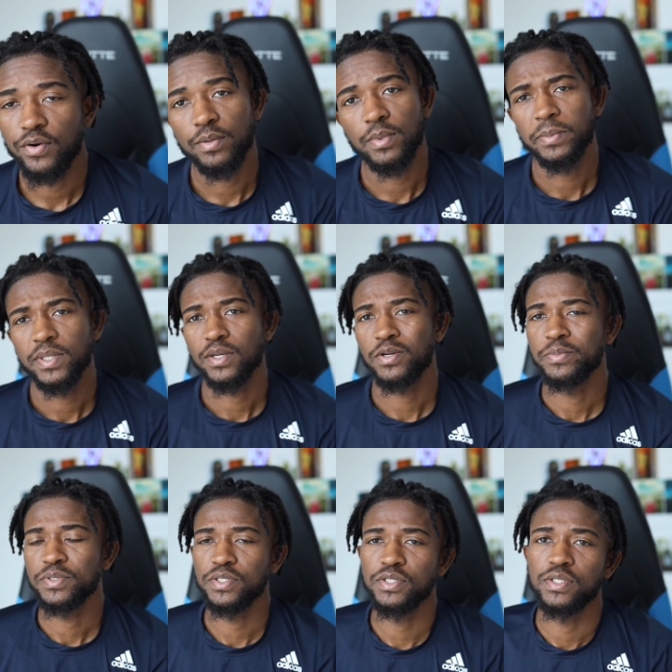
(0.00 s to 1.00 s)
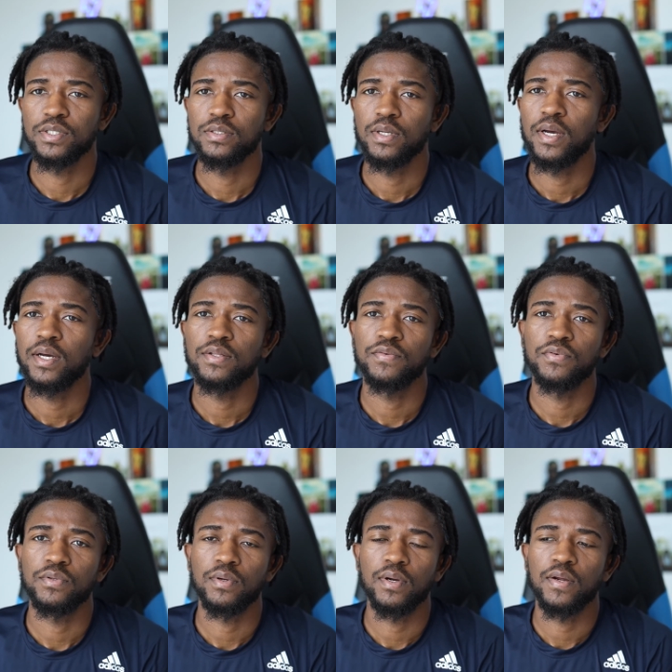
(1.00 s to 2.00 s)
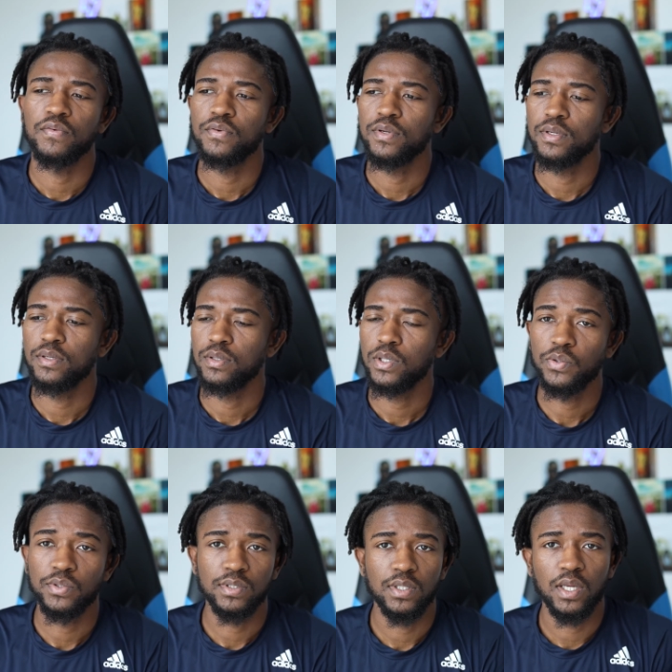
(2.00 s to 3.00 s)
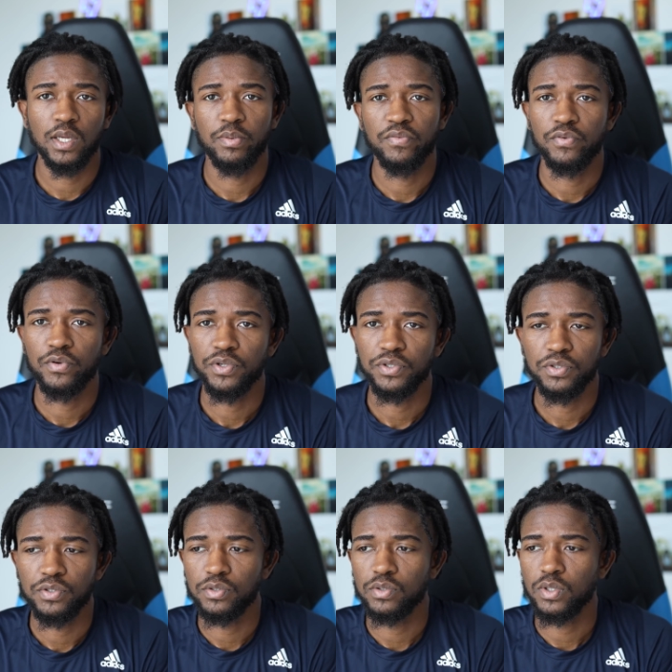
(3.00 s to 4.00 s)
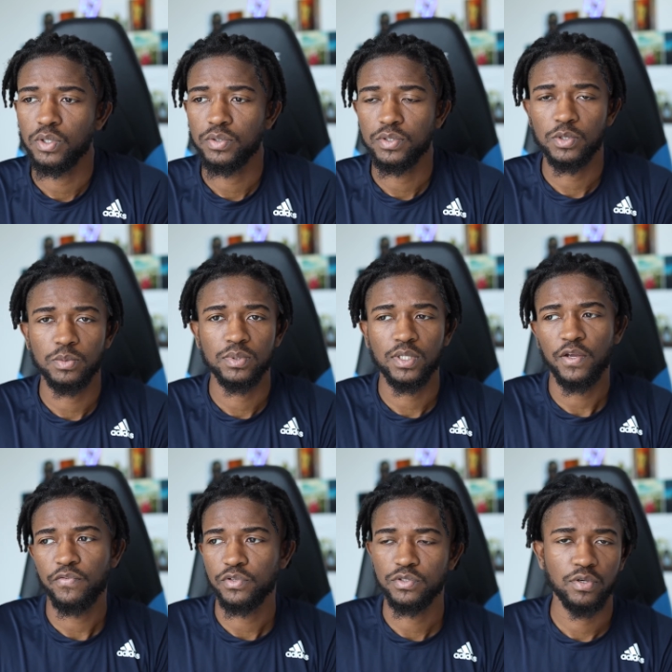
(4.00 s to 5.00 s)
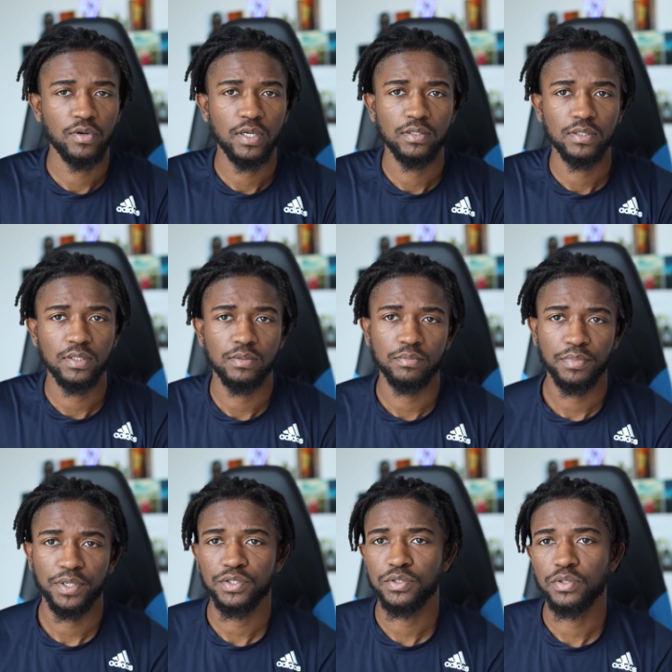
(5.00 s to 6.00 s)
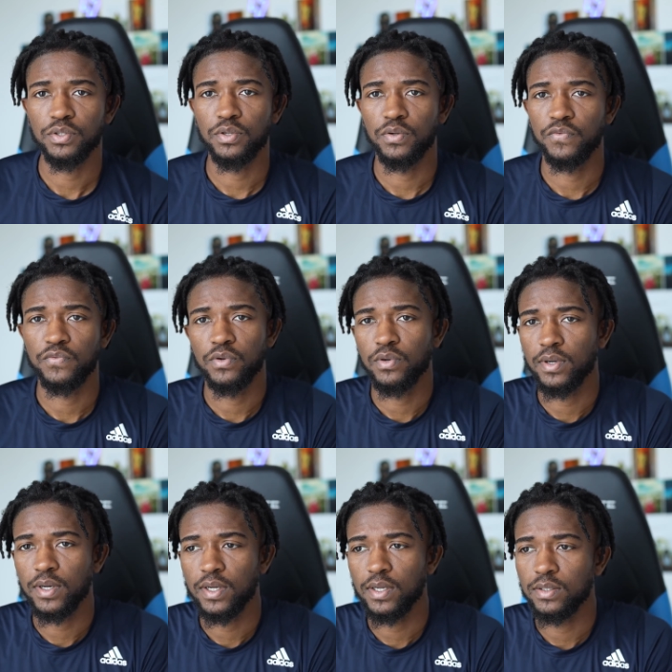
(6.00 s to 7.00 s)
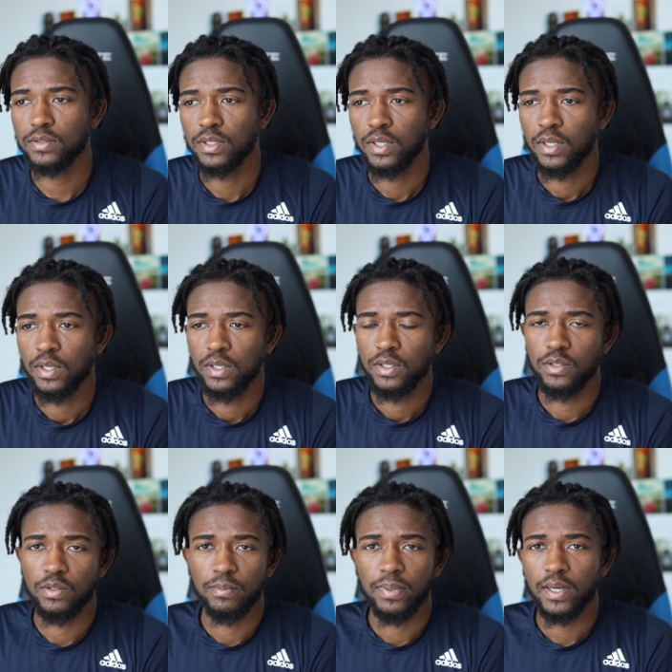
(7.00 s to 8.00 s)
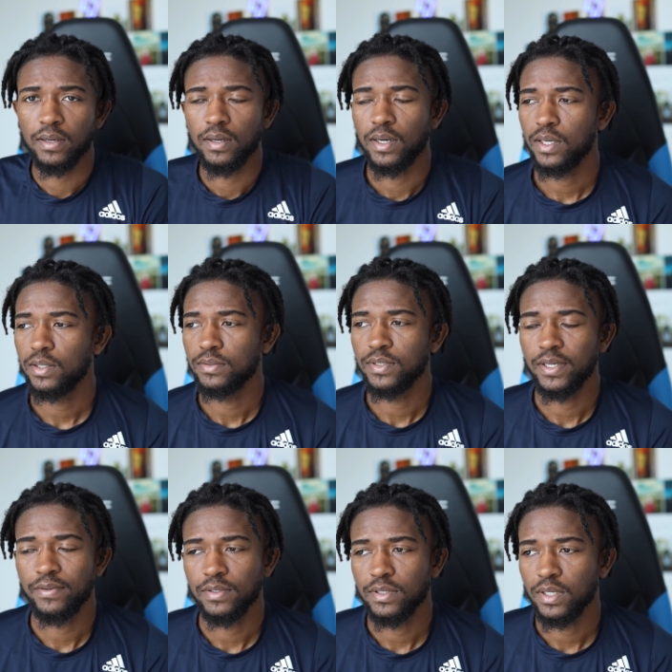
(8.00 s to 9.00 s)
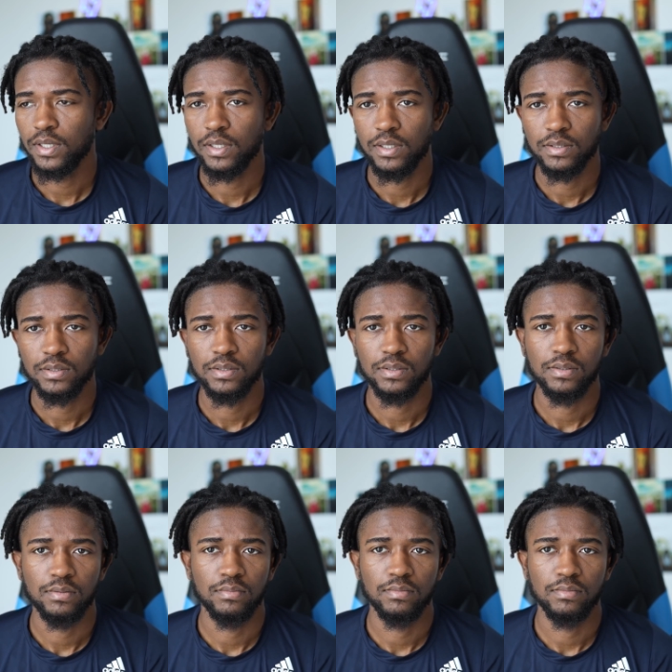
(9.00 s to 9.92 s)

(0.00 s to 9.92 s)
remember that composition is the heart of photography. Always think before you shoot, always observe your surrounding, make sure your foreground, your background, everything is